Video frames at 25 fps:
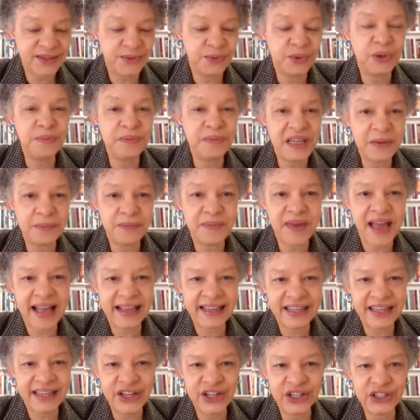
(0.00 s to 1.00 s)
We'll meet
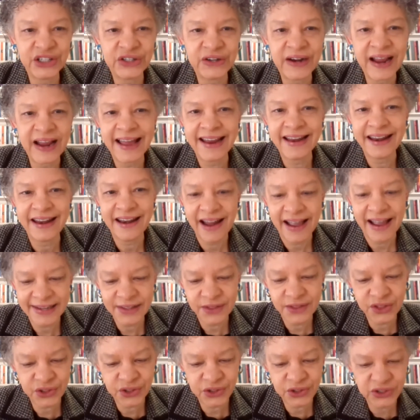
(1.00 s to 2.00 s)
back here at
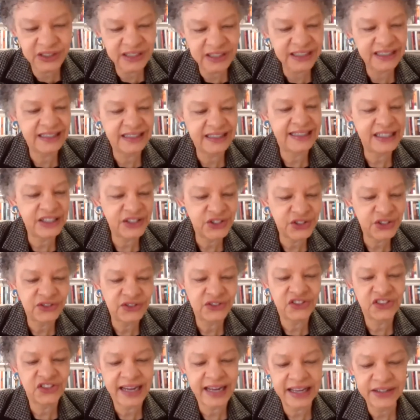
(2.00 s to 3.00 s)
9:30 Eastern
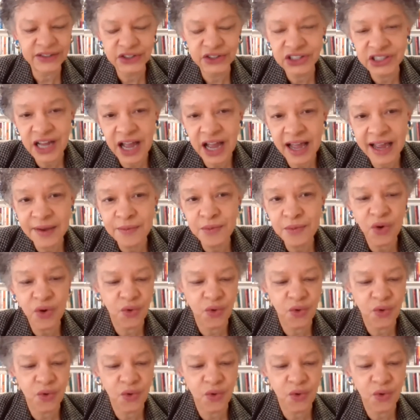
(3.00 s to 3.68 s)
Standard Time